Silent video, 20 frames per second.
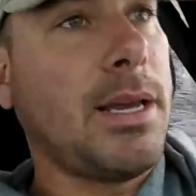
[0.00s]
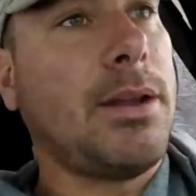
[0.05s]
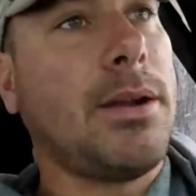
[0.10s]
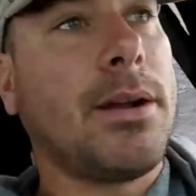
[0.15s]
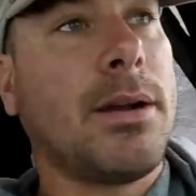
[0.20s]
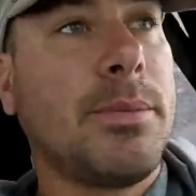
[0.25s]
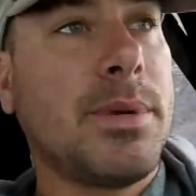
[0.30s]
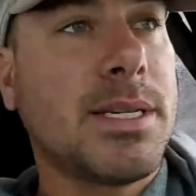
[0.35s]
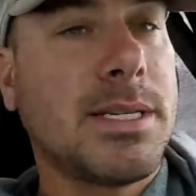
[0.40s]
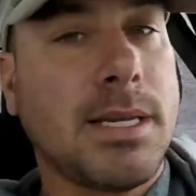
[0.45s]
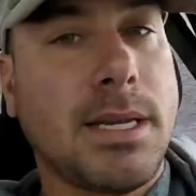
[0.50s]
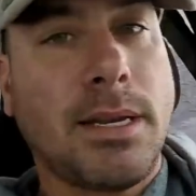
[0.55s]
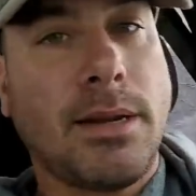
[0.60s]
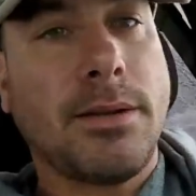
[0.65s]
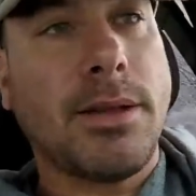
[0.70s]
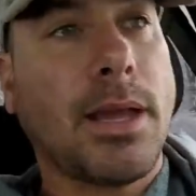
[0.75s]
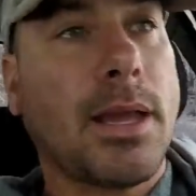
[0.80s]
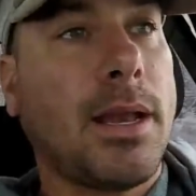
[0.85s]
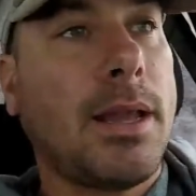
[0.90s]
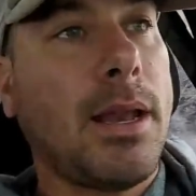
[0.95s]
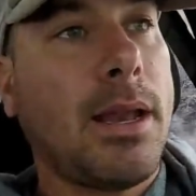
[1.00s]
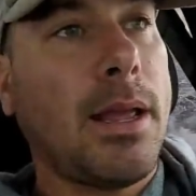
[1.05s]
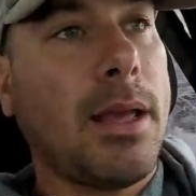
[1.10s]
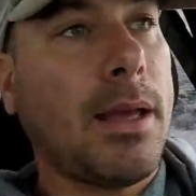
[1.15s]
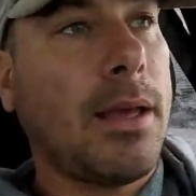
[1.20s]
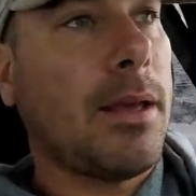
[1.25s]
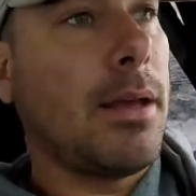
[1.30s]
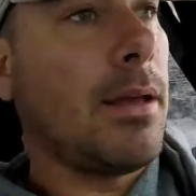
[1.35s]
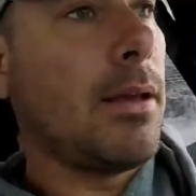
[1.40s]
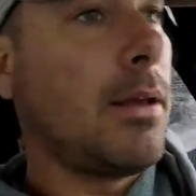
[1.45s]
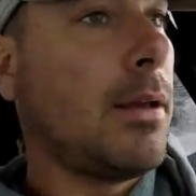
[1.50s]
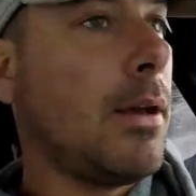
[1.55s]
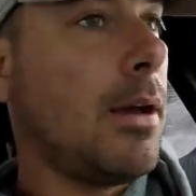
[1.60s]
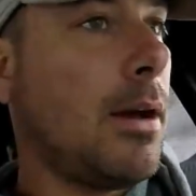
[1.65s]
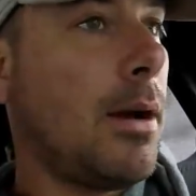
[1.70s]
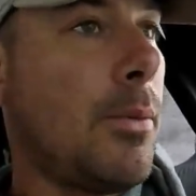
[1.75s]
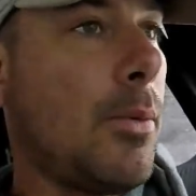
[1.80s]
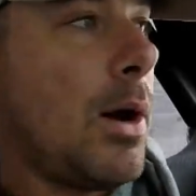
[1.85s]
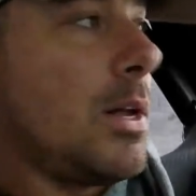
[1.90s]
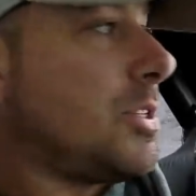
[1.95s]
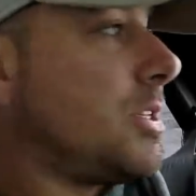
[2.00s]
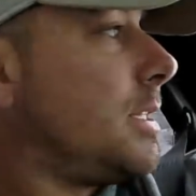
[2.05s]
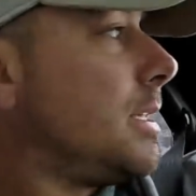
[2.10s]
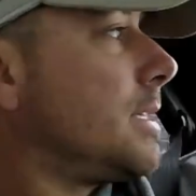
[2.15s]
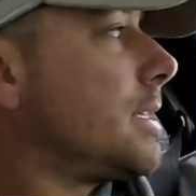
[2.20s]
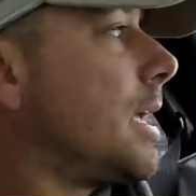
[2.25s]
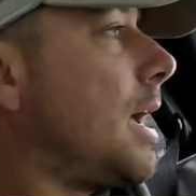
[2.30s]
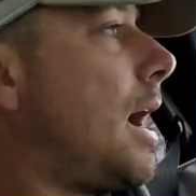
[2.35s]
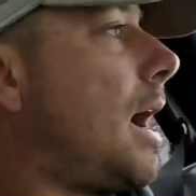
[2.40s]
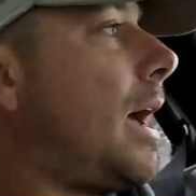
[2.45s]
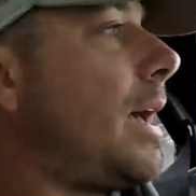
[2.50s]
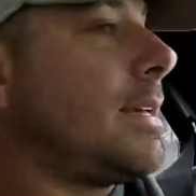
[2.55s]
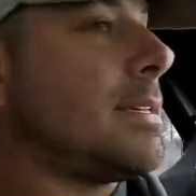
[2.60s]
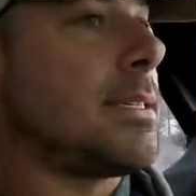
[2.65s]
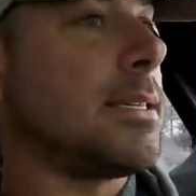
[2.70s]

you're gonna be sitting here like an idiot watching the skies.